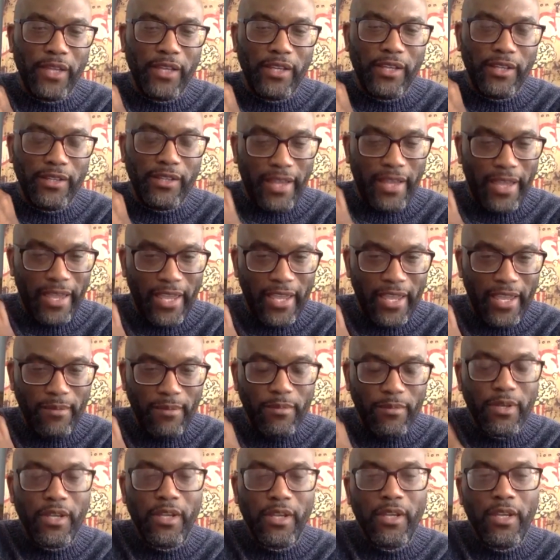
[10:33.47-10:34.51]

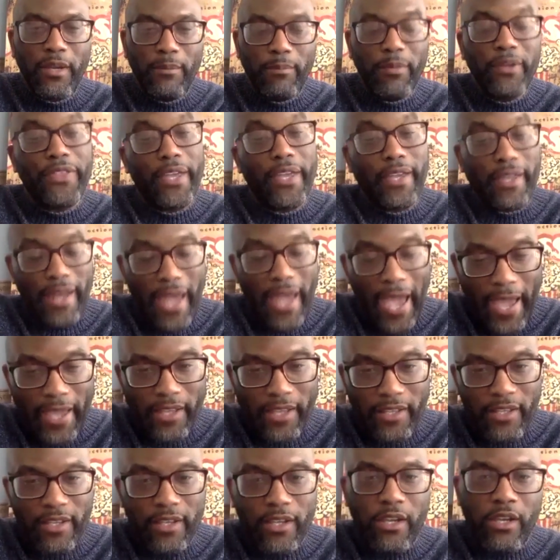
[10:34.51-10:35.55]
name, but they can act.
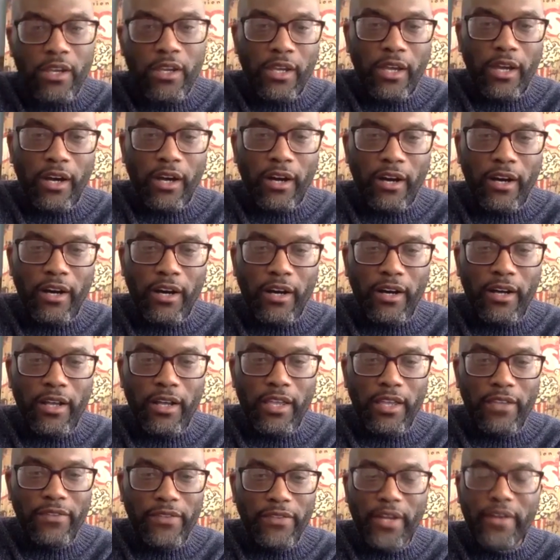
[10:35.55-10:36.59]

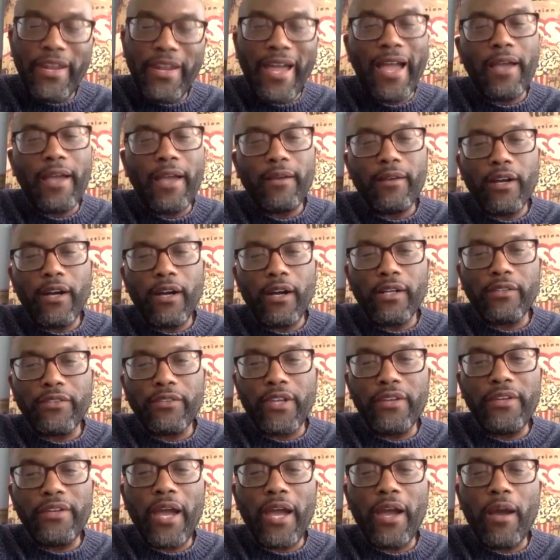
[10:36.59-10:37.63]
And they're not
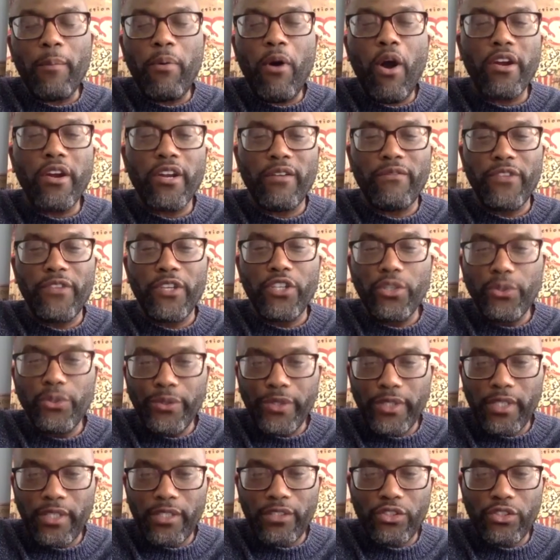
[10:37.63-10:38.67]
a part of the
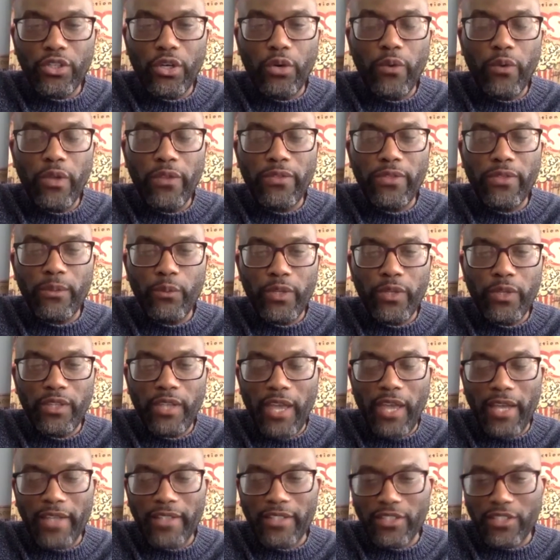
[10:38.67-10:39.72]
union. So with
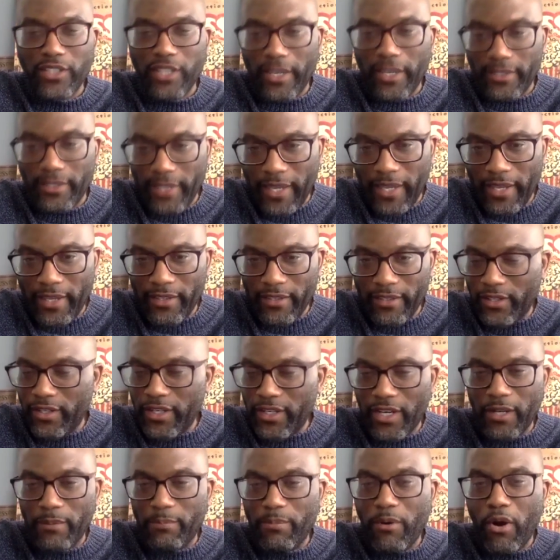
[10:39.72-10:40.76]
actors like that, they're
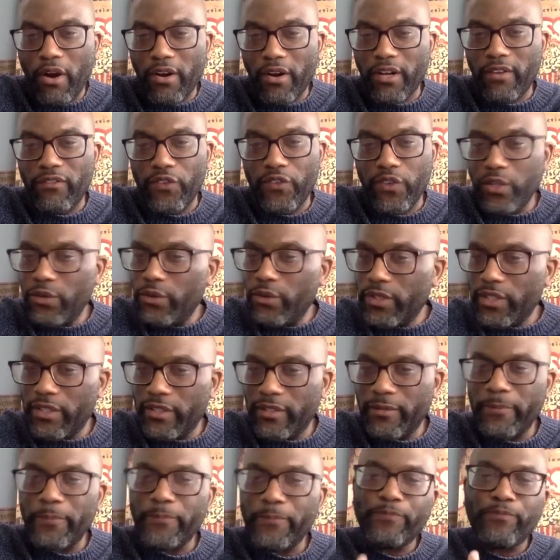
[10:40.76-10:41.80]
not a part of the
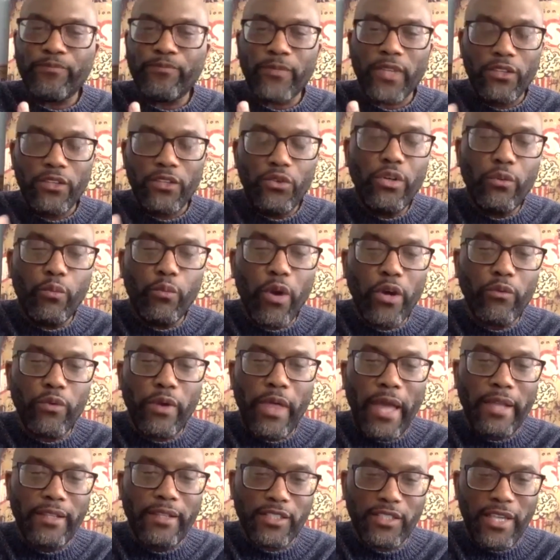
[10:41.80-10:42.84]
union. You could work
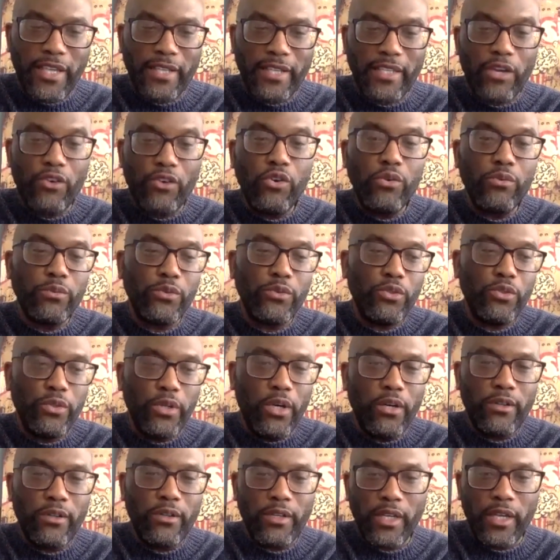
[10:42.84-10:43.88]
with actors like that who
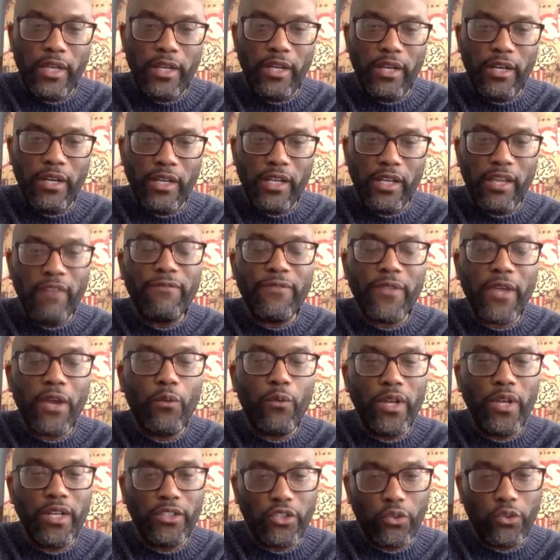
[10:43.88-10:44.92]
and if they're
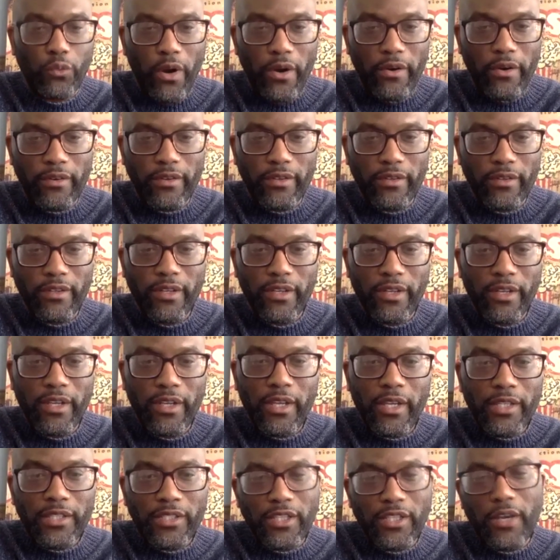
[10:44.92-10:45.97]
willing to work.
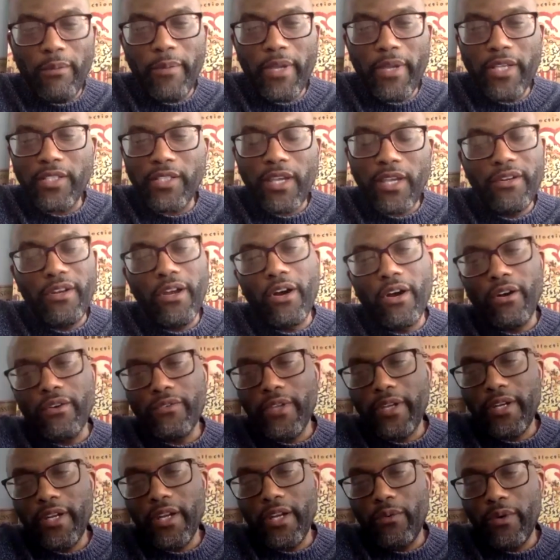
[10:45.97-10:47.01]
Some may say no,
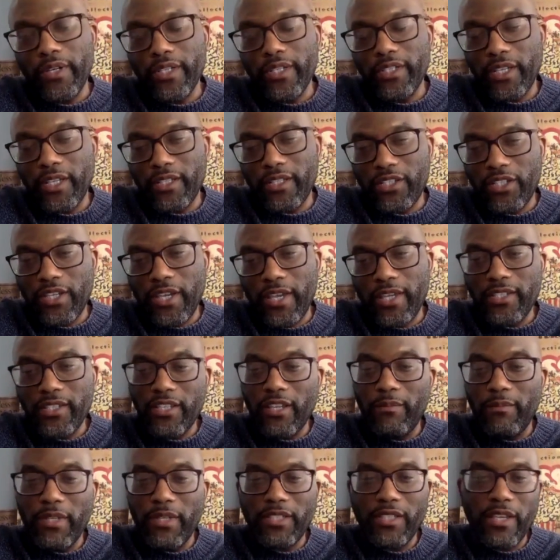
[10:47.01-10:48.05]
they don't want to take the chance.
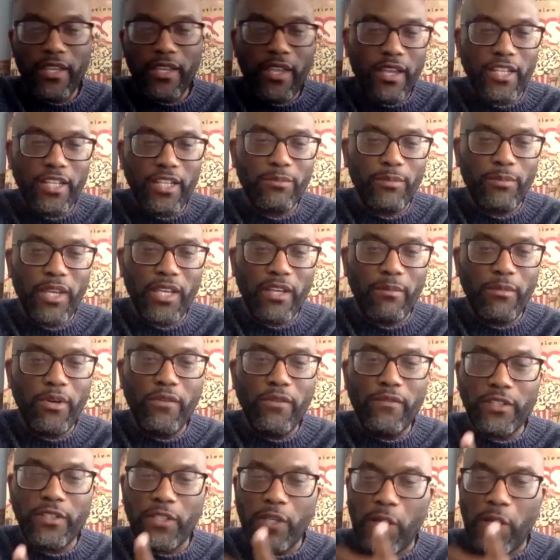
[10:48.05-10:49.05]
Some may say, yeah, let's make a movie. So